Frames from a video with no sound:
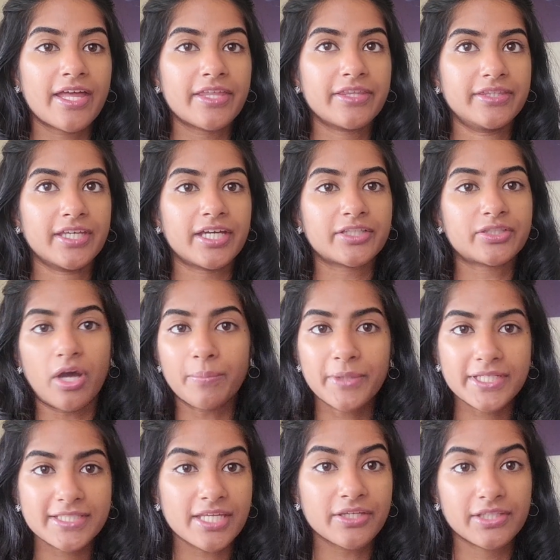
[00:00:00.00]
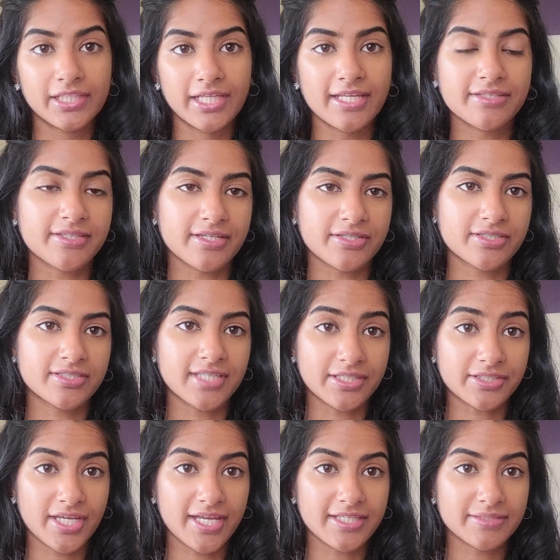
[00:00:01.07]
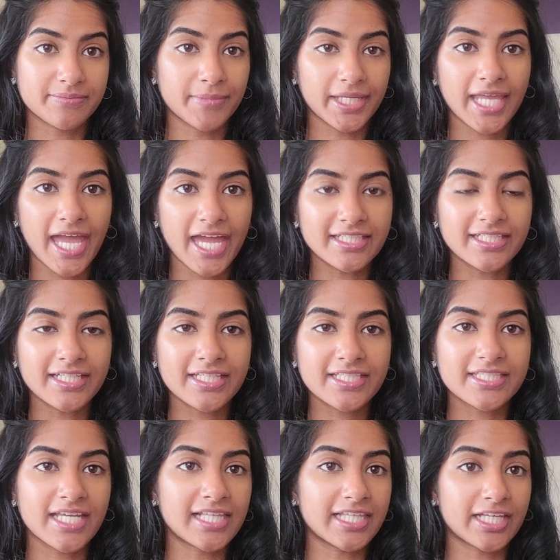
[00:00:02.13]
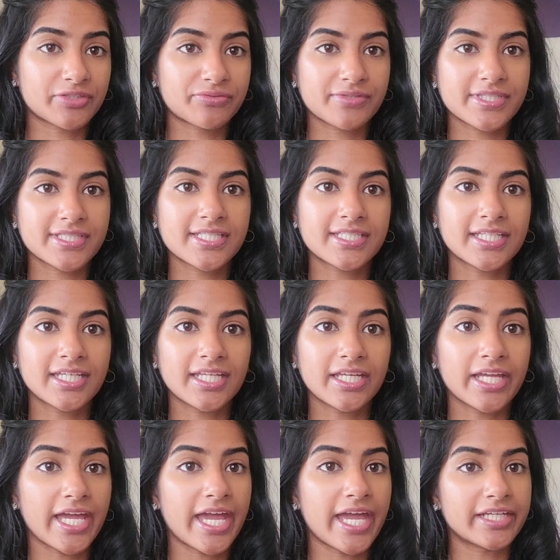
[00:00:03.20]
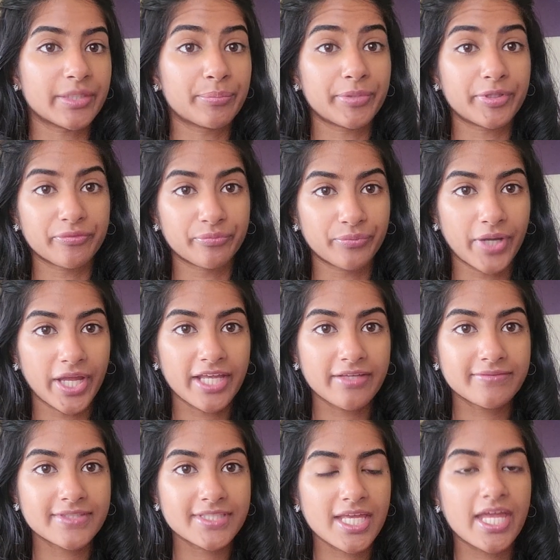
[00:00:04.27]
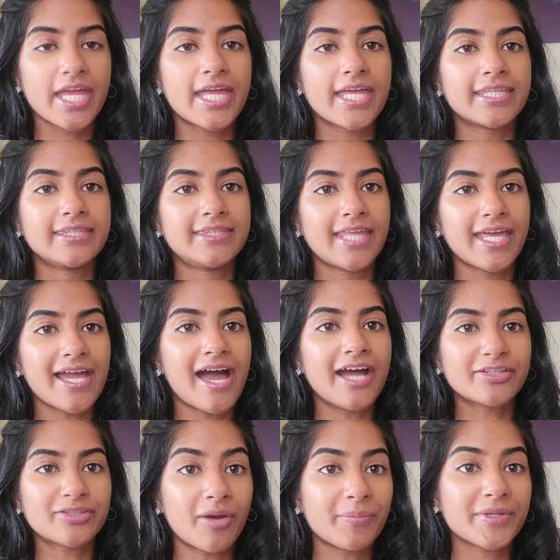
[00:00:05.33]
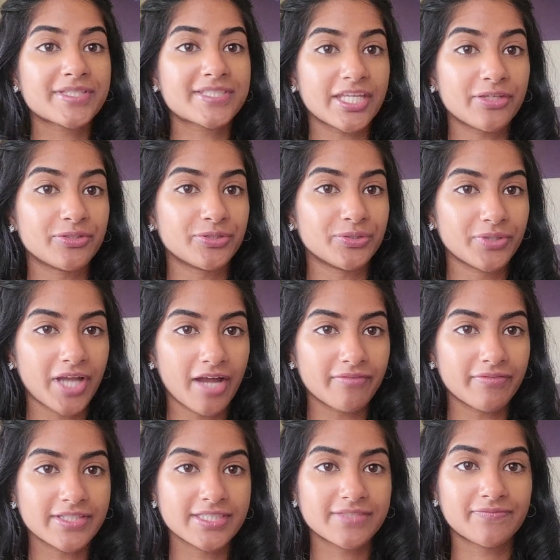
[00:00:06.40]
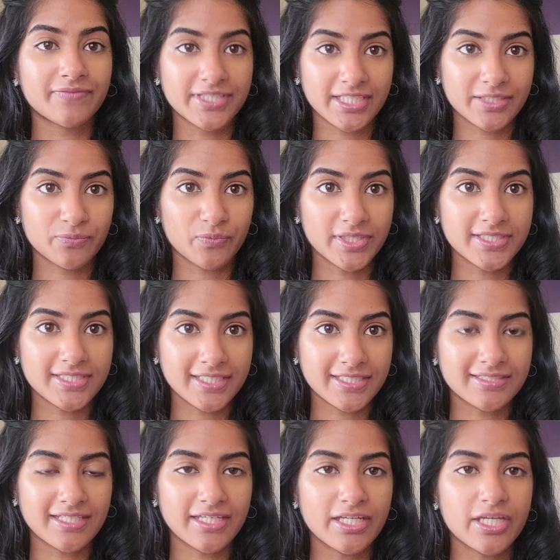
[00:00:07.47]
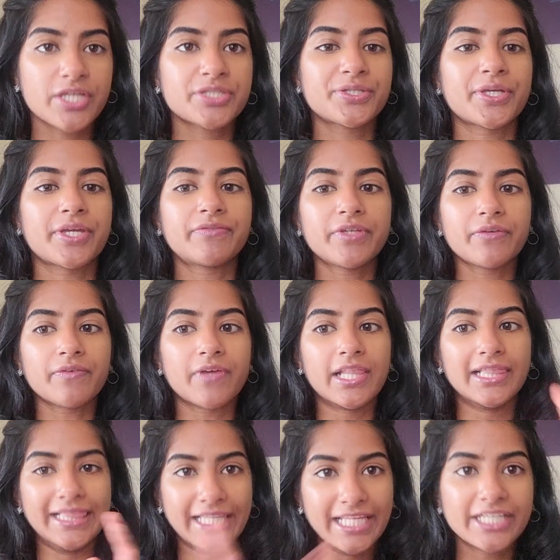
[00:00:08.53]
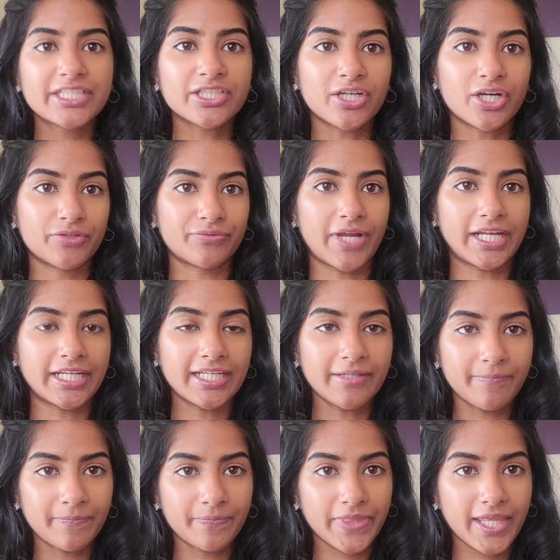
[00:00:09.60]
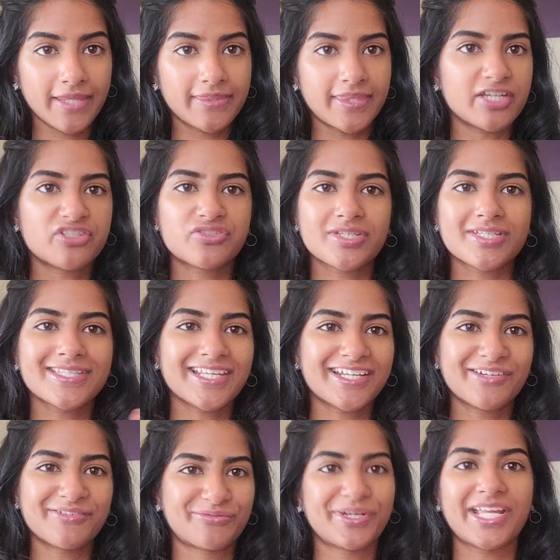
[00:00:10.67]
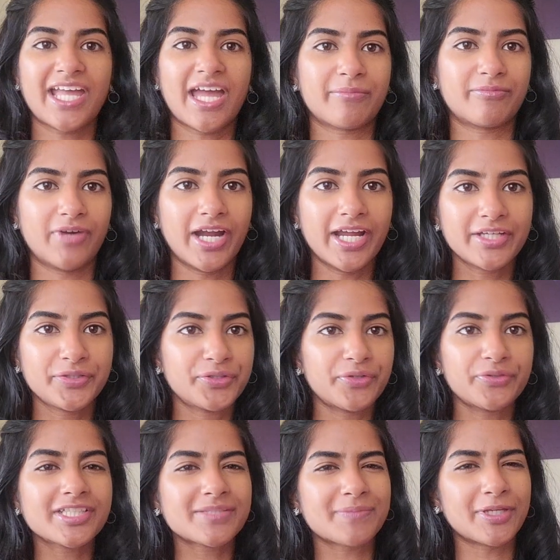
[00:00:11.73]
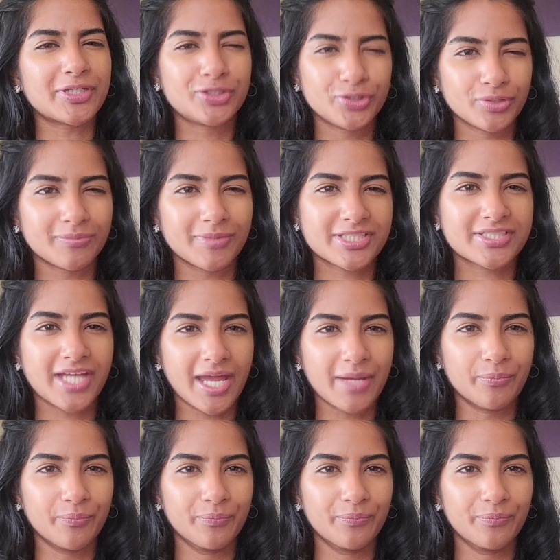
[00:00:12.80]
the topics that you learn, such as mechanics, electricity, and a bit of waves, they are topics that you do cover in Physics 160. So if you learned it already, then it's just like a recap, right? You don't need to spend too much time